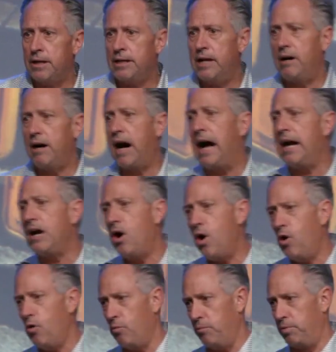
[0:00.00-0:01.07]
Now, I
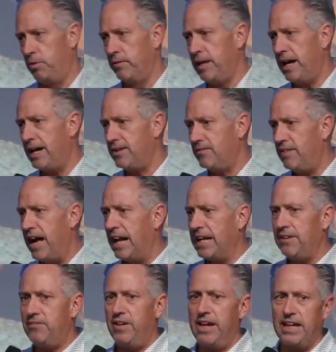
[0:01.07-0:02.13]
hope that
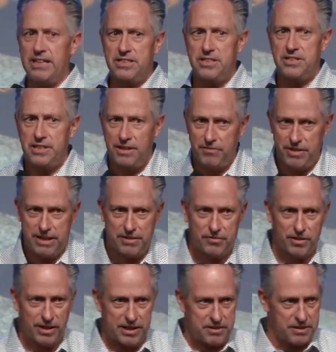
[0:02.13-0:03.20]
Valley Vegas is living
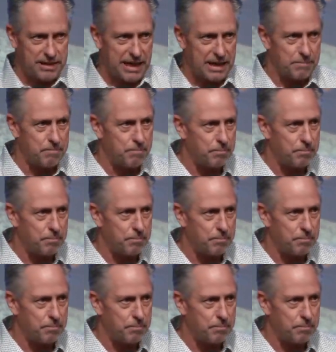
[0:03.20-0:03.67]
differently than that.